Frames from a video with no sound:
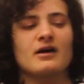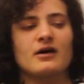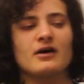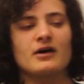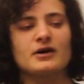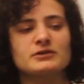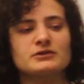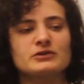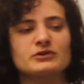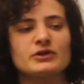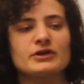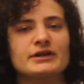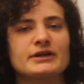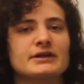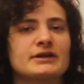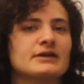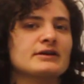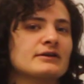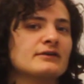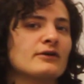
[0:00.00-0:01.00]
Unlike
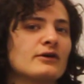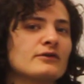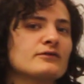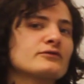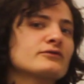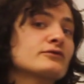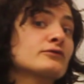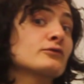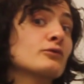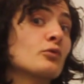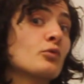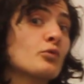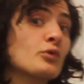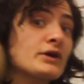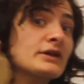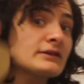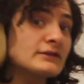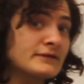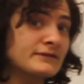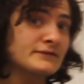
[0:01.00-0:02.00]
other
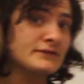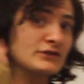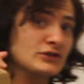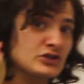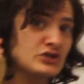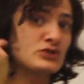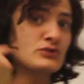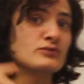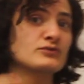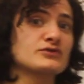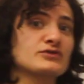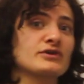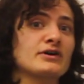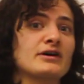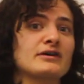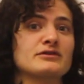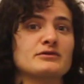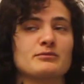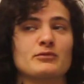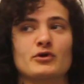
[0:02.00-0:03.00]
weightlifting shoes
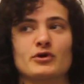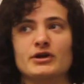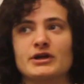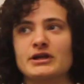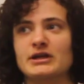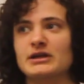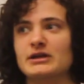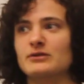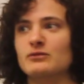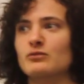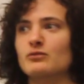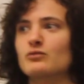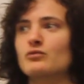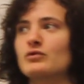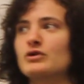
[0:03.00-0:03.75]
on the market,